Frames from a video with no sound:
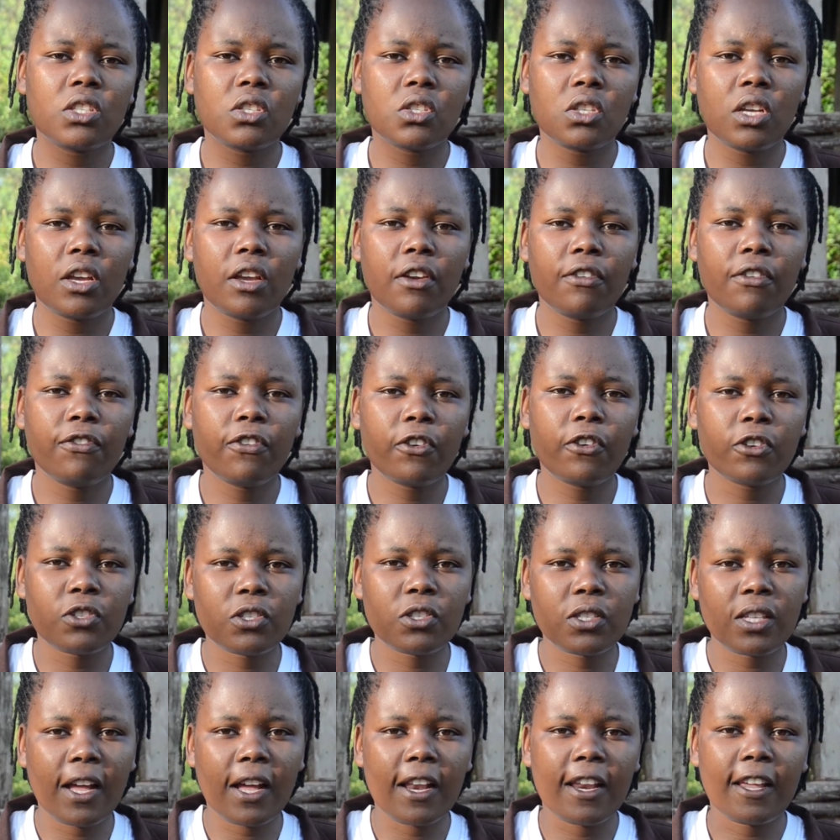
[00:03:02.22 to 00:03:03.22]
is
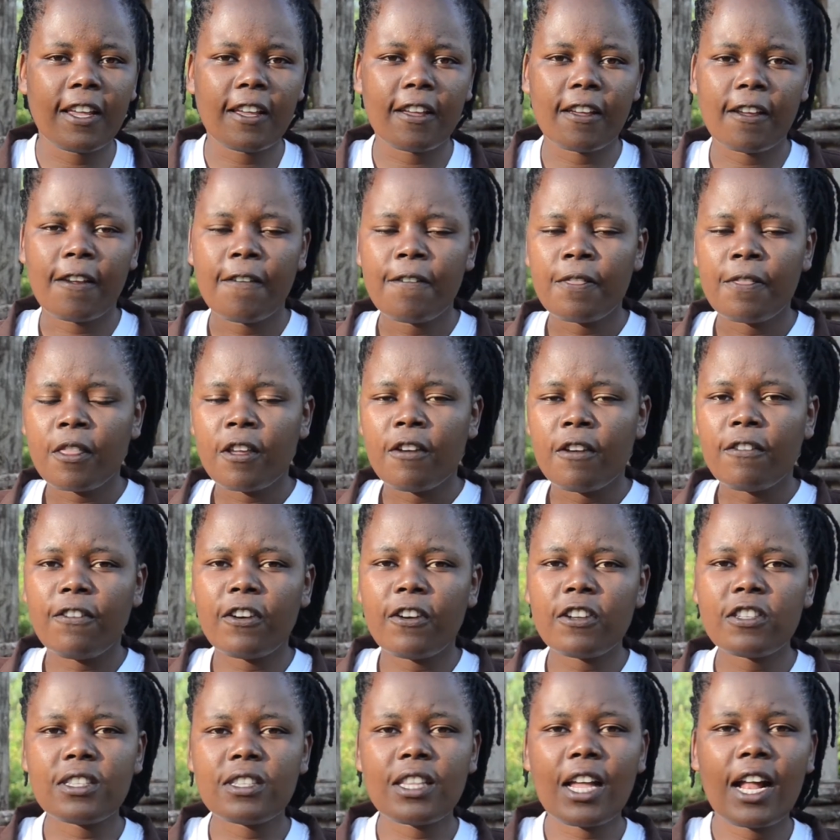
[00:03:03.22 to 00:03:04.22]
fostering.
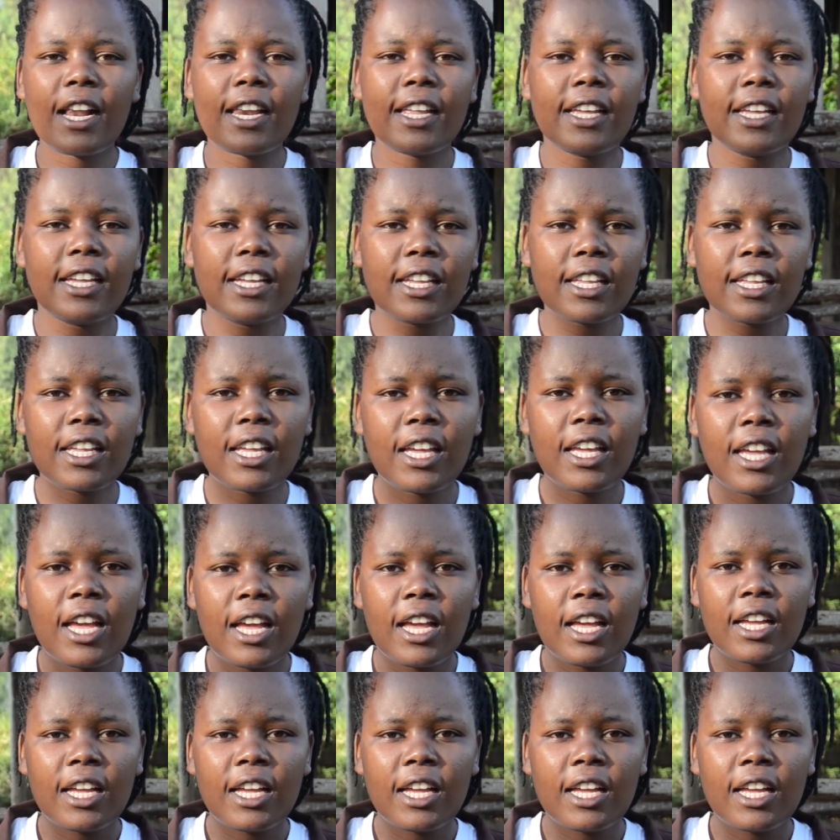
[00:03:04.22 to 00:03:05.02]
Fostering,